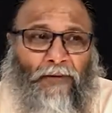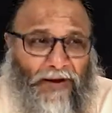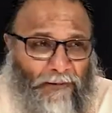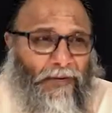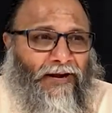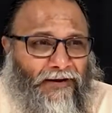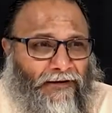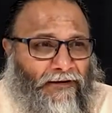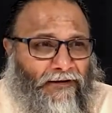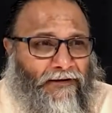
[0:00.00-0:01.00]
my
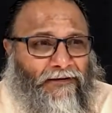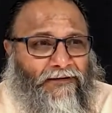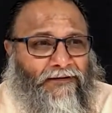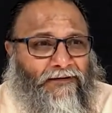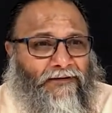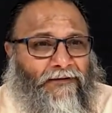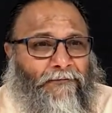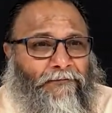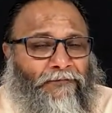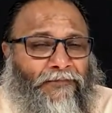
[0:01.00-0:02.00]
mind,
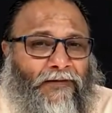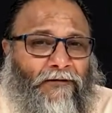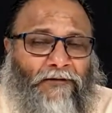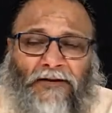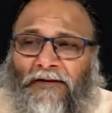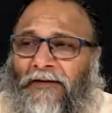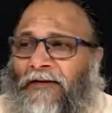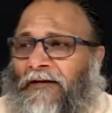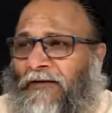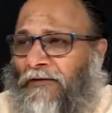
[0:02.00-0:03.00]

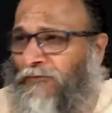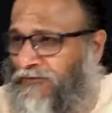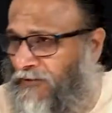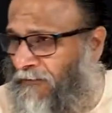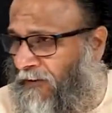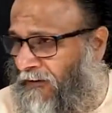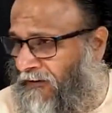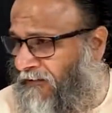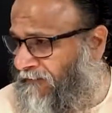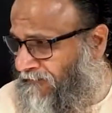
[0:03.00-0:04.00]
we lose the plot.